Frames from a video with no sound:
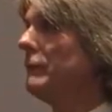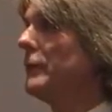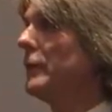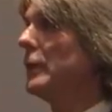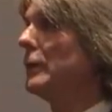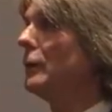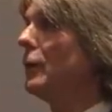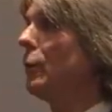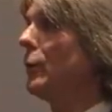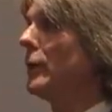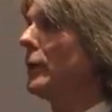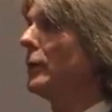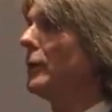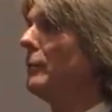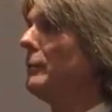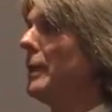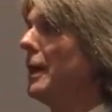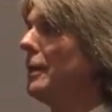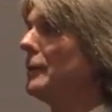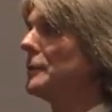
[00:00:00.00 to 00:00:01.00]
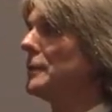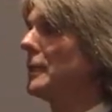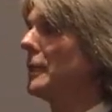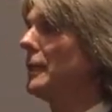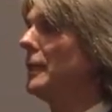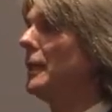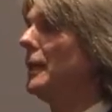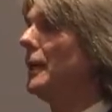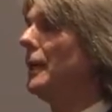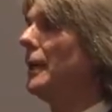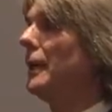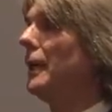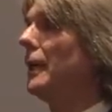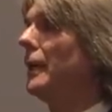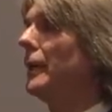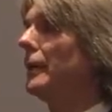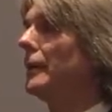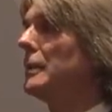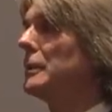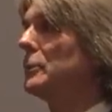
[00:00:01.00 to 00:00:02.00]
very low-income housing.
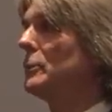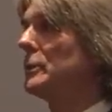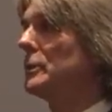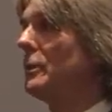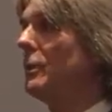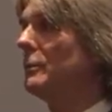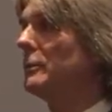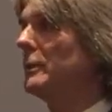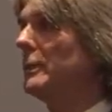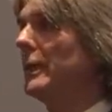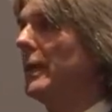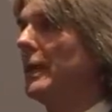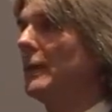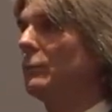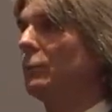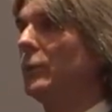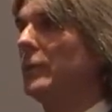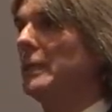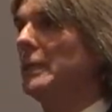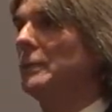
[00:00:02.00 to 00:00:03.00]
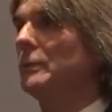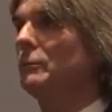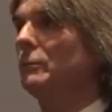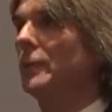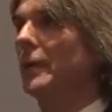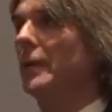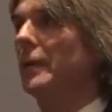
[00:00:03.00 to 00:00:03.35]
And as a result of that, we